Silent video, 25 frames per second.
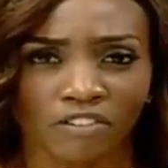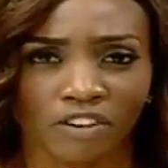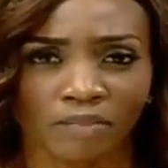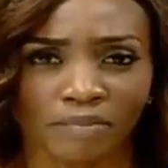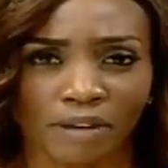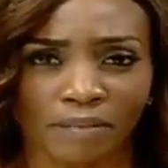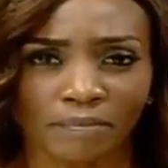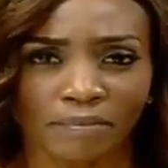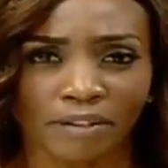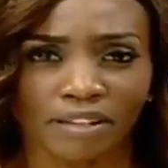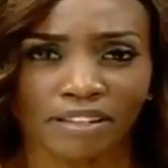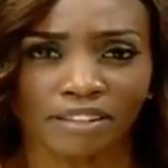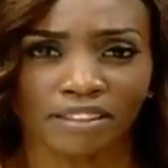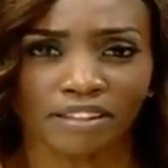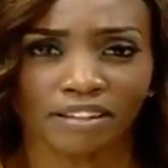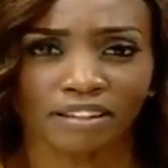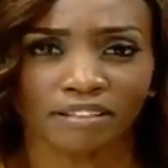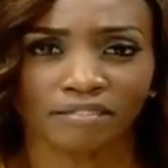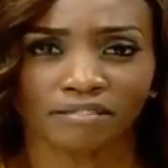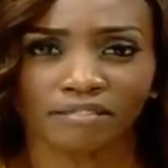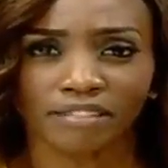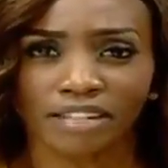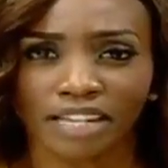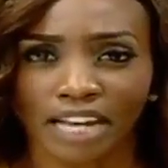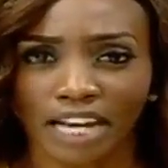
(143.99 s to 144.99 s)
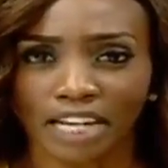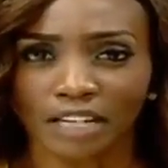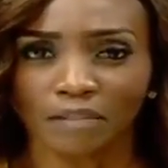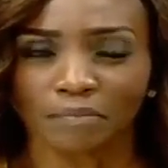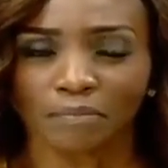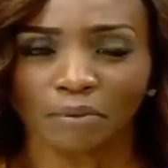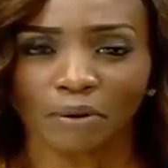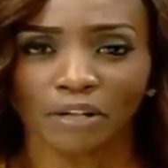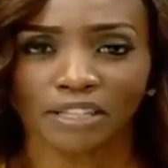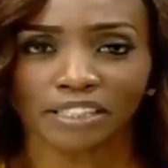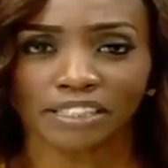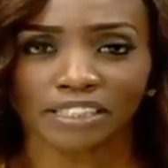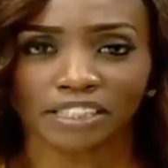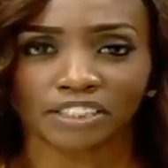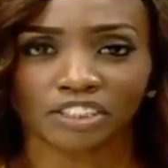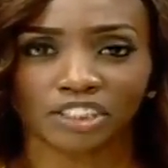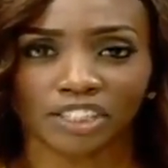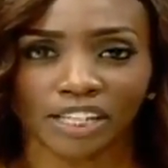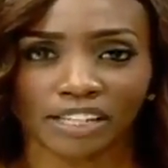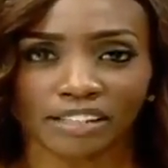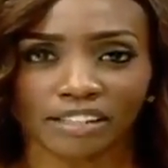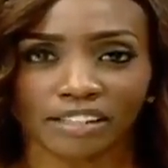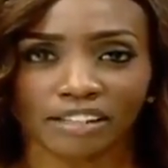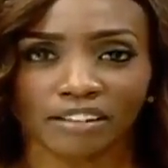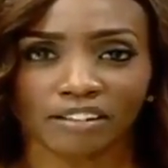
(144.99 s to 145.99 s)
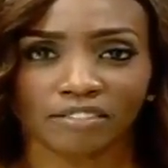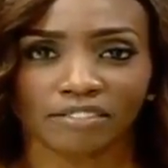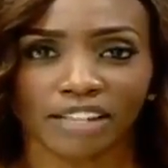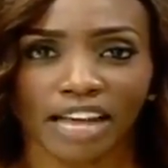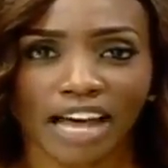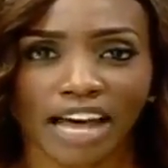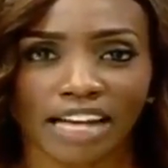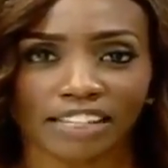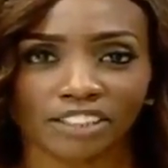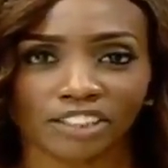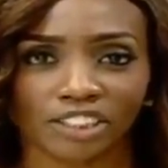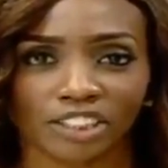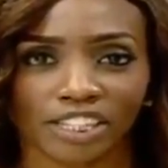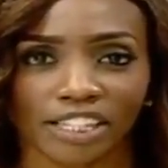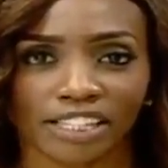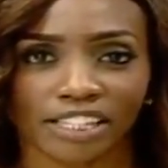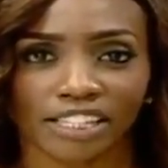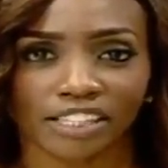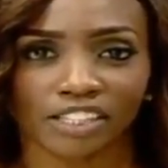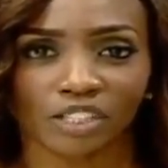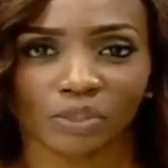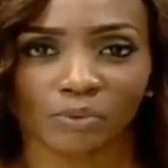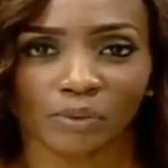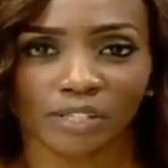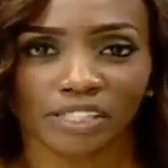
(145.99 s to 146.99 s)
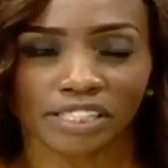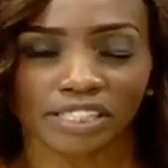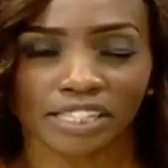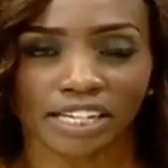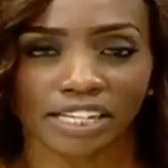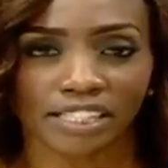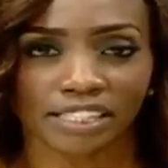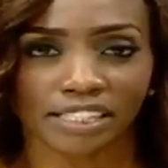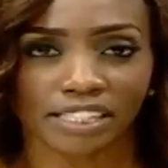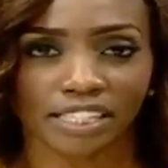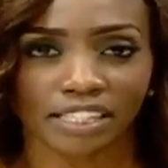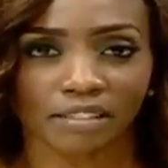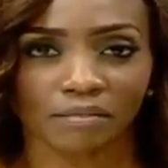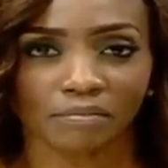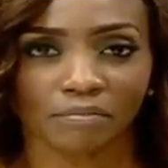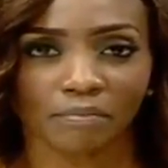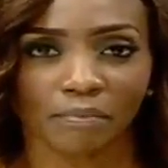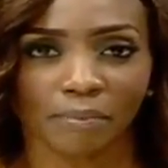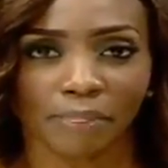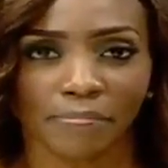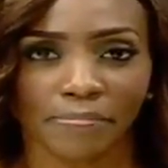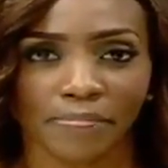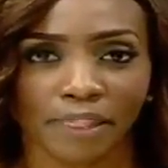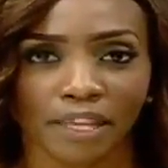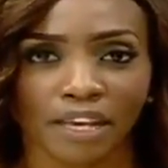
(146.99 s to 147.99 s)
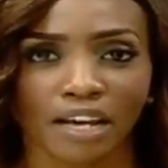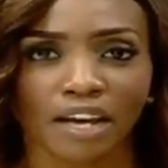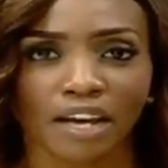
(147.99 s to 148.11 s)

Remember the nine-point agenda of the handshake in 2018?